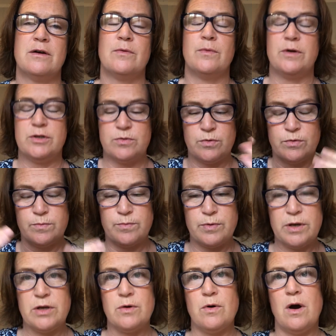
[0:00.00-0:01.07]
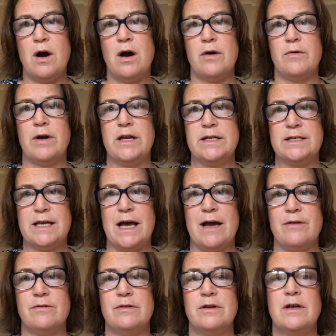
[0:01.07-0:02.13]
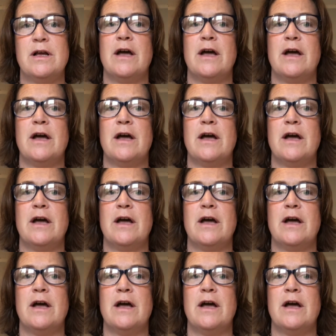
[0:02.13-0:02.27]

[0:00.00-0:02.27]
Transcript: which will bring your heart rate down,